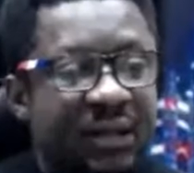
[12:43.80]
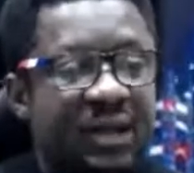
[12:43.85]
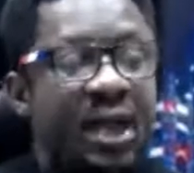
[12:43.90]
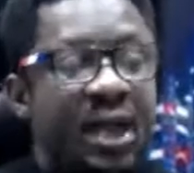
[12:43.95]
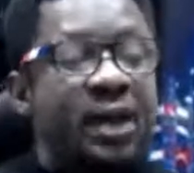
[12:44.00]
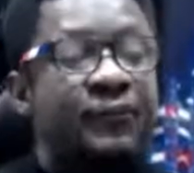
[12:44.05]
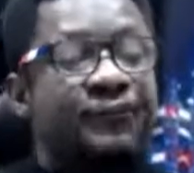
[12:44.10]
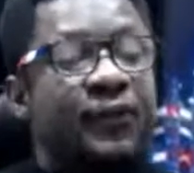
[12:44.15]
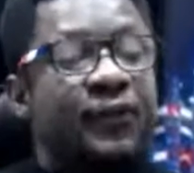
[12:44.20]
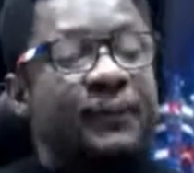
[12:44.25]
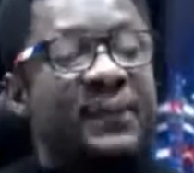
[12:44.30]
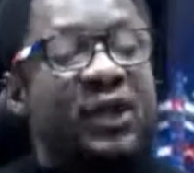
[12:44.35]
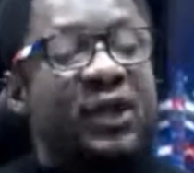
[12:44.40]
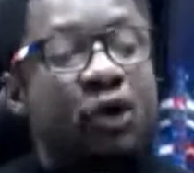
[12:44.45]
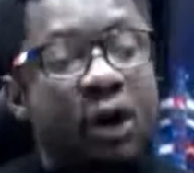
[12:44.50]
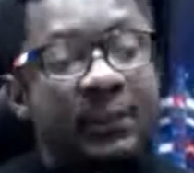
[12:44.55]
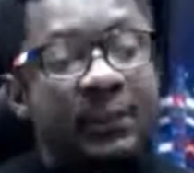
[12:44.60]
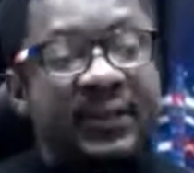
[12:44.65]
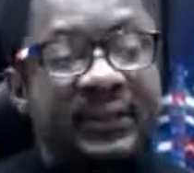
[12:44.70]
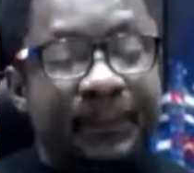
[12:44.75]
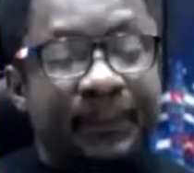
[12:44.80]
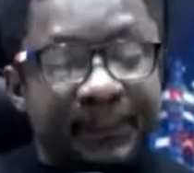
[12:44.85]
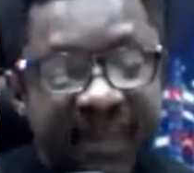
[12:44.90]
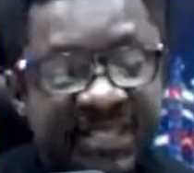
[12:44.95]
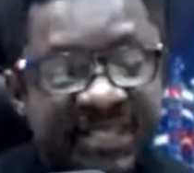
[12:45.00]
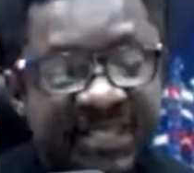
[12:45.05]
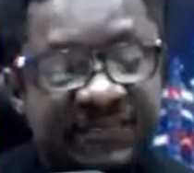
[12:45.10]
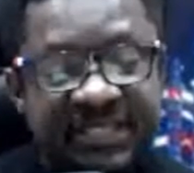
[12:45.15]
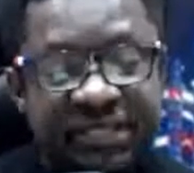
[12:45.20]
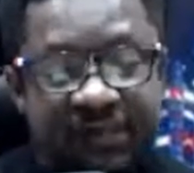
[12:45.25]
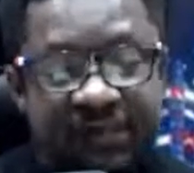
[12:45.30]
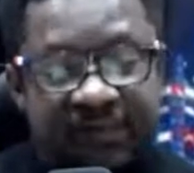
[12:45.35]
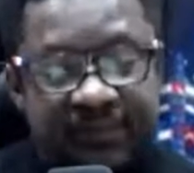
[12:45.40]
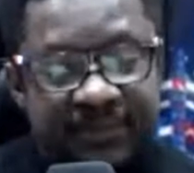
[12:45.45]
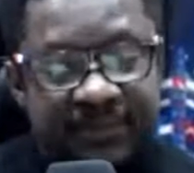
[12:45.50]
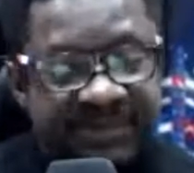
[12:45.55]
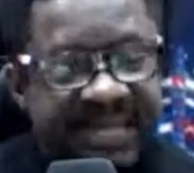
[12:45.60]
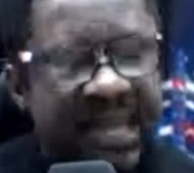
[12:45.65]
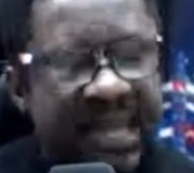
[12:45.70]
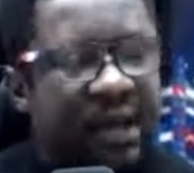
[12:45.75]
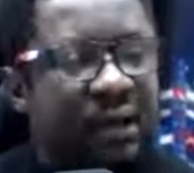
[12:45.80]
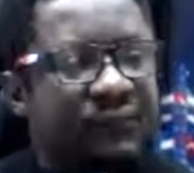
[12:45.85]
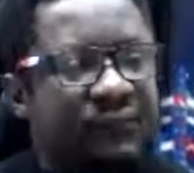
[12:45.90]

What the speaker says: from becoming the best version of himself.